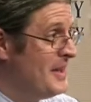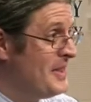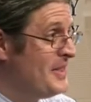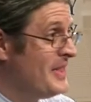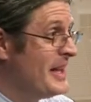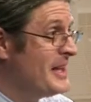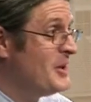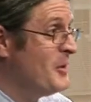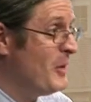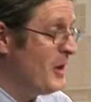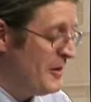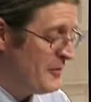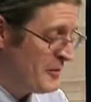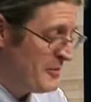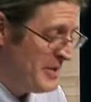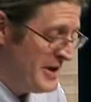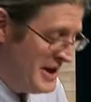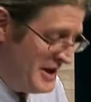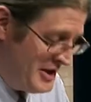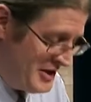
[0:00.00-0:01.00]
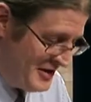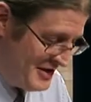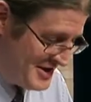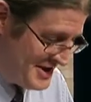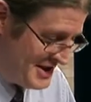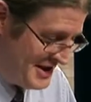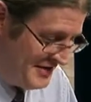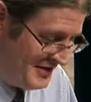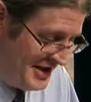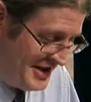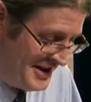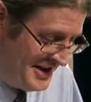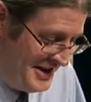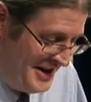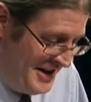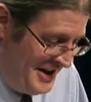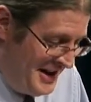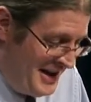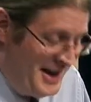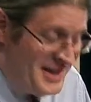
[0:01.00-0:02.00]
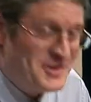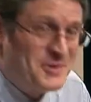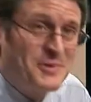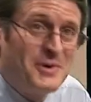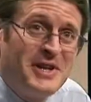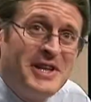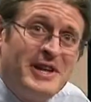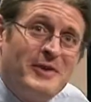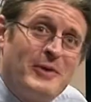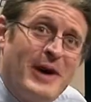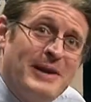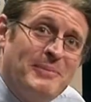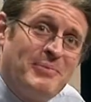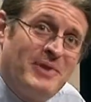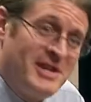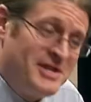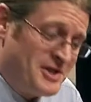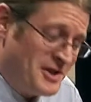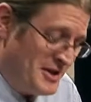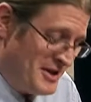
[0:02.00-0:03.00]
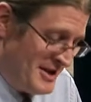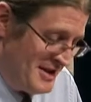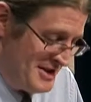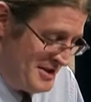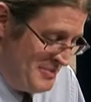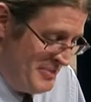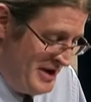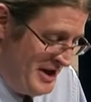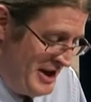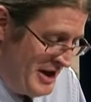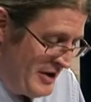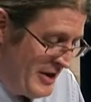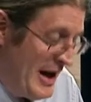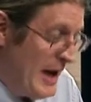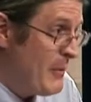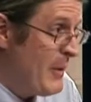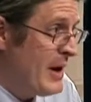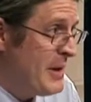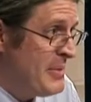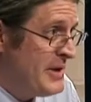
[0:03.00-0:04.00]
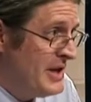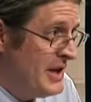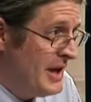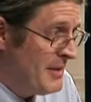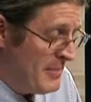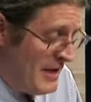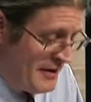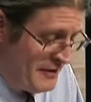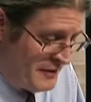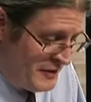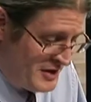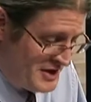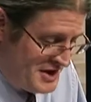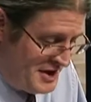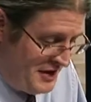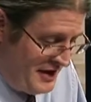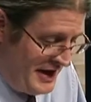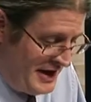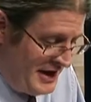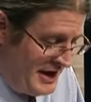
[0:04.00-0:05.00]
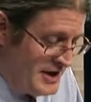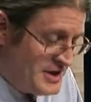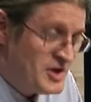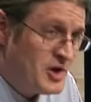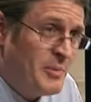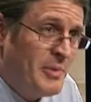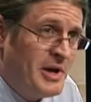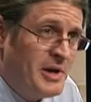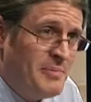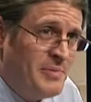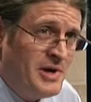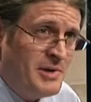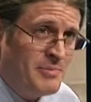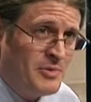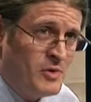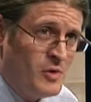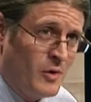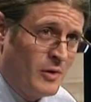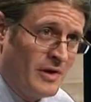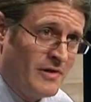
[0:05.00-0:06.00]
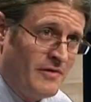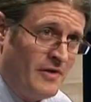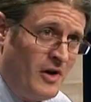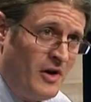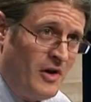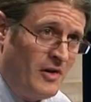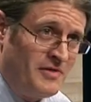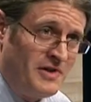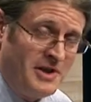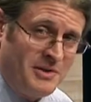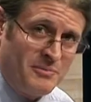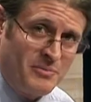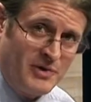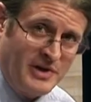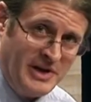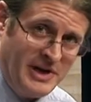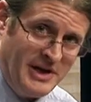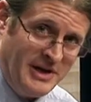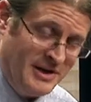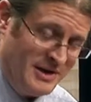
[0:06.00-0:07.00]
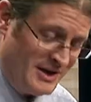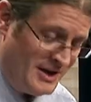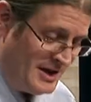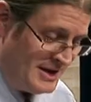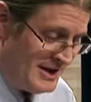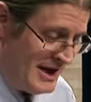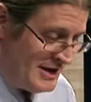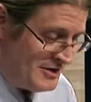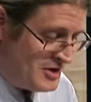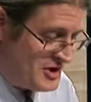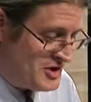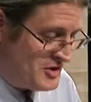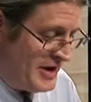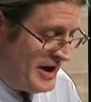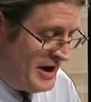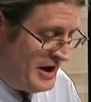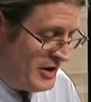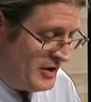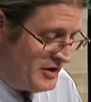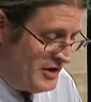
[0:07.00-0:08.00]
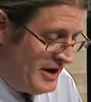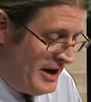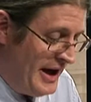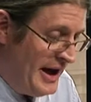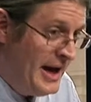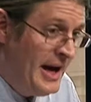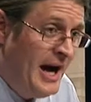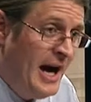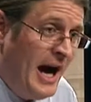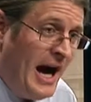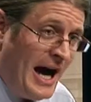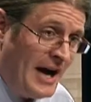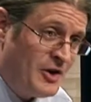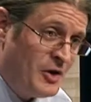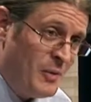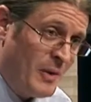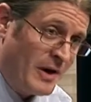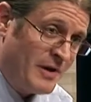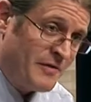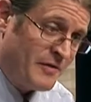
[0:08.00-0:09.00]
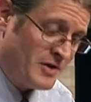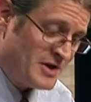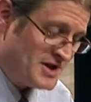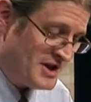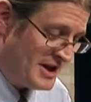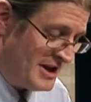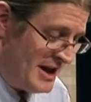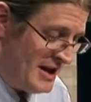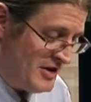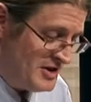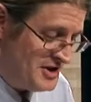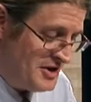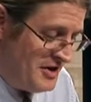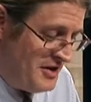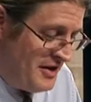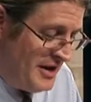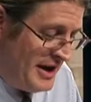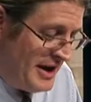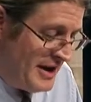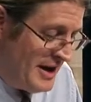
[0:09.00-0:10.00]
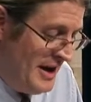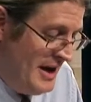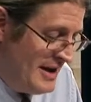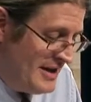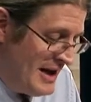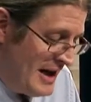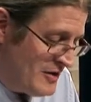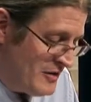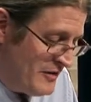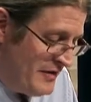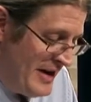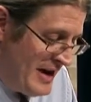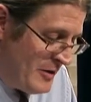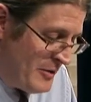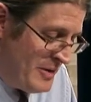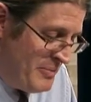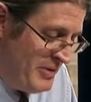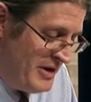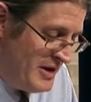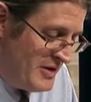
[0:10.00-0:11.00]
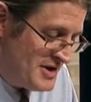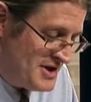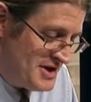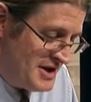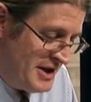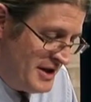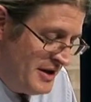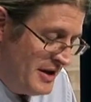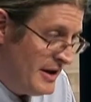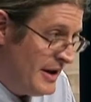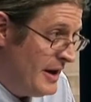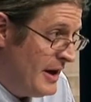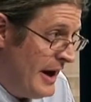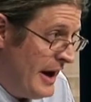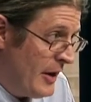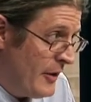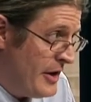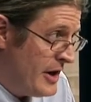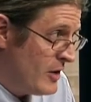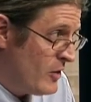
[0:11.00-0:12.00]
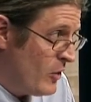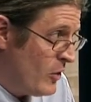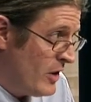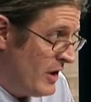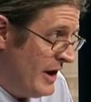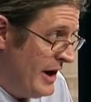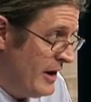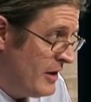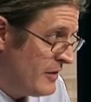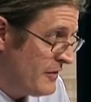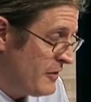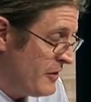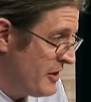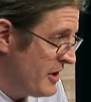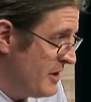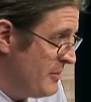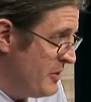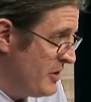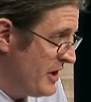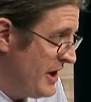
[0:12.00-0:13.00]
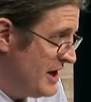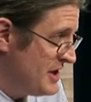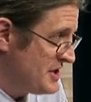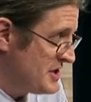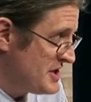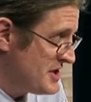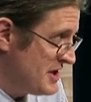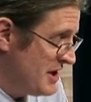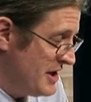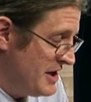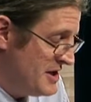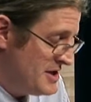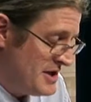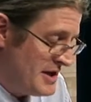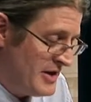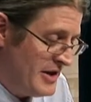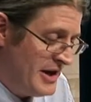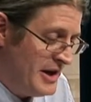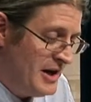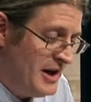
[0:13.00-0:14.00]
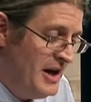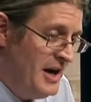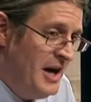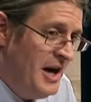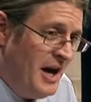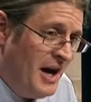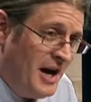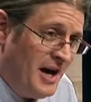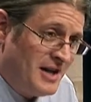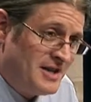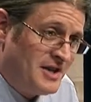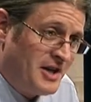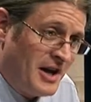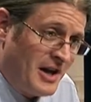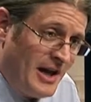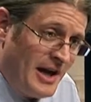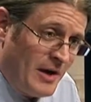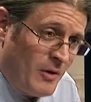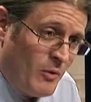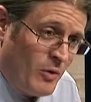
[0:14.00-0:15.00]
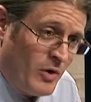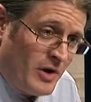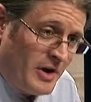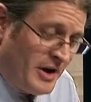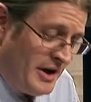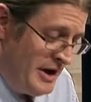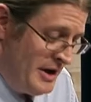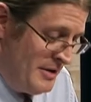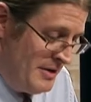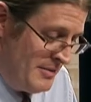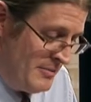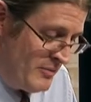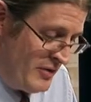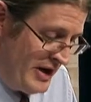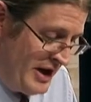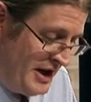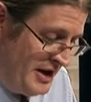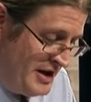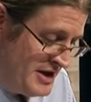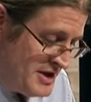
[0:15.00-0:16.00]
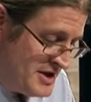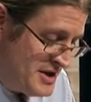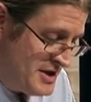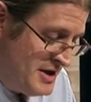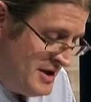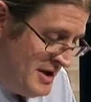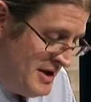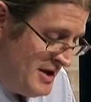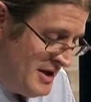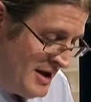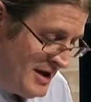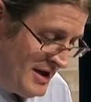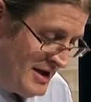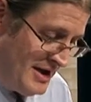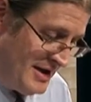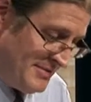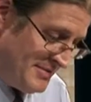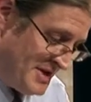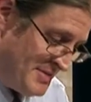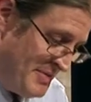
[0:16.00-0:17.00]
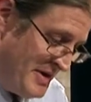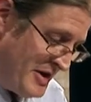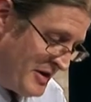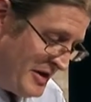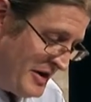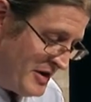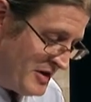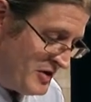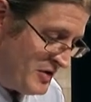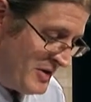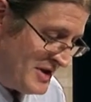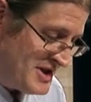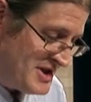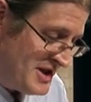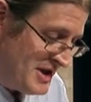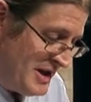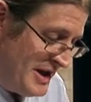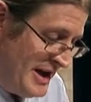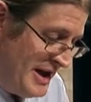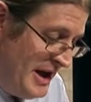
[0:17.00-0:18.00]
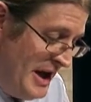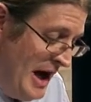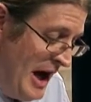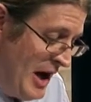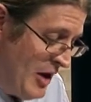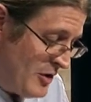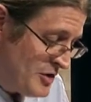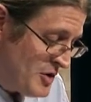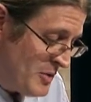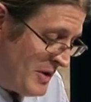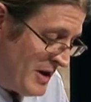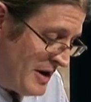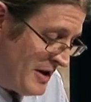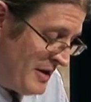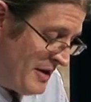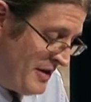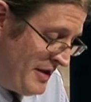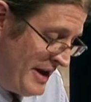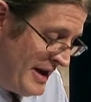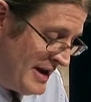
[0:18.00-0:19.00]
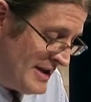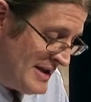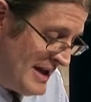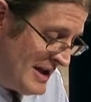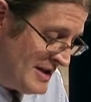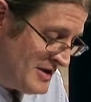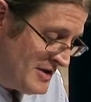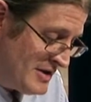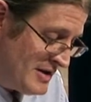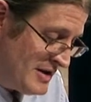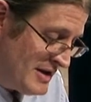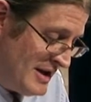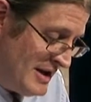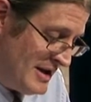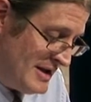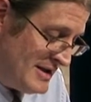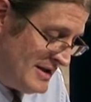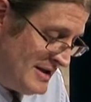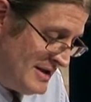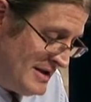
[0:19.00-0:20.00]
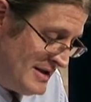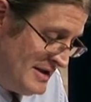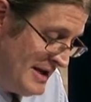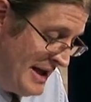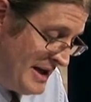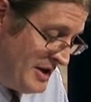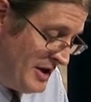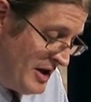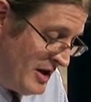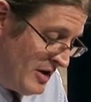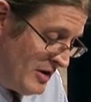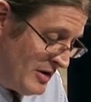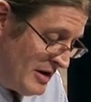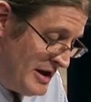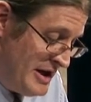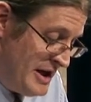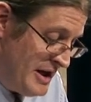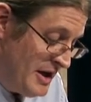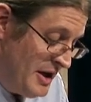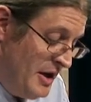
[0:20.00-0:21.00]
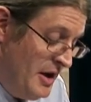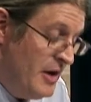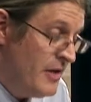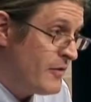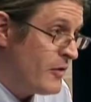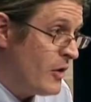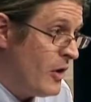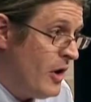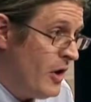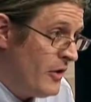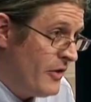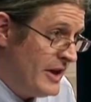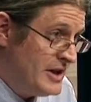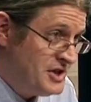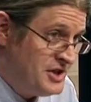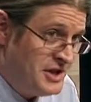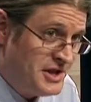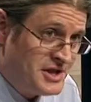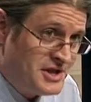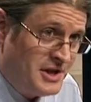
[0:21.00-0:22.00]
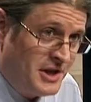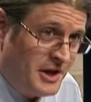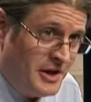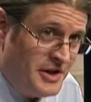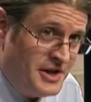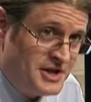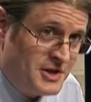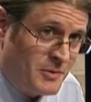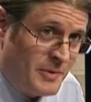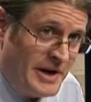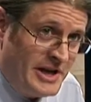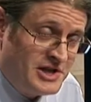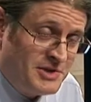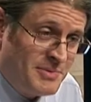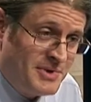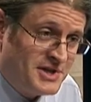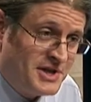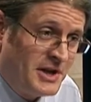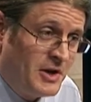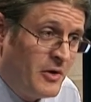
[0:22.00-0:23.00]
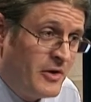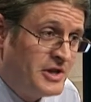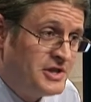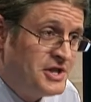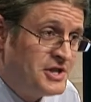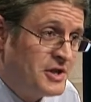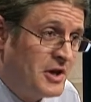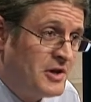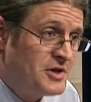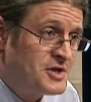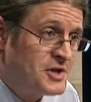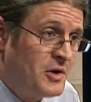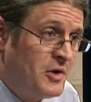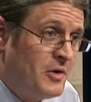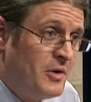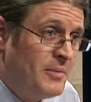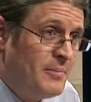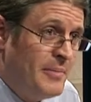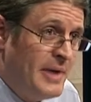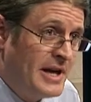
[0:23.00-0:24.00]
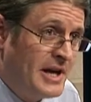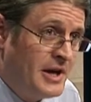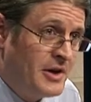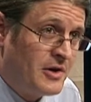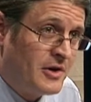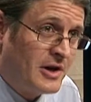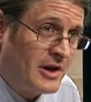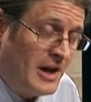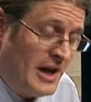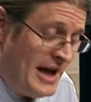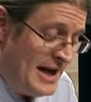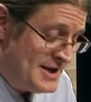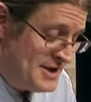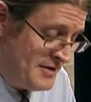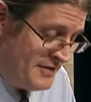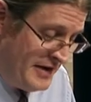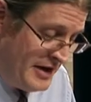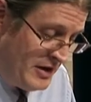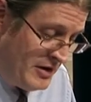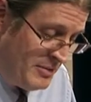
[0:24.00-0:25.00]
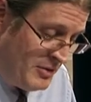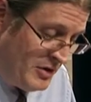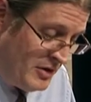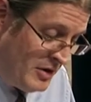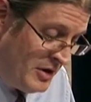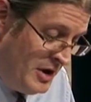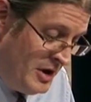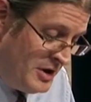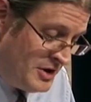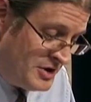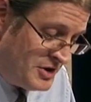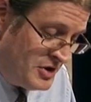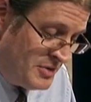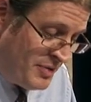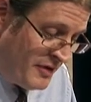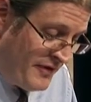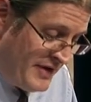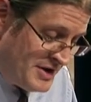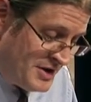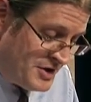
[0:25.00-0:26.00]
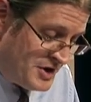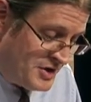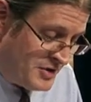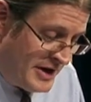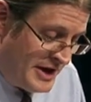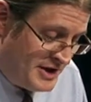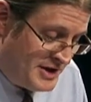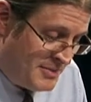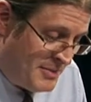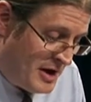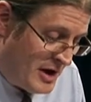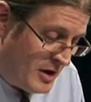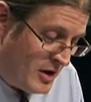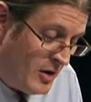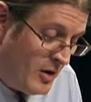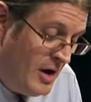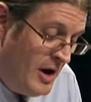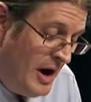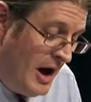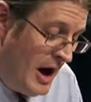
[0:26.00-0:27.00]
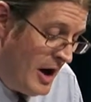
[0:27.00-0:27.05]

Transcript: Thank you all for being here this evening. It's really a great pleasure to be here, and I want to begin by first thanking so many people who were involved in bringing Dr. Strate here today. I do want to first acknowledge and thank Dr. Valerie Peterson, the area coordinator for the Communication Studies area, done a lot of work in bringing this speaker here to us tonight. I also want to thank Dr. Danielle Leek for all that she has done in these arrangements. I know that she's also making her class available to Professor Strate tomorrow.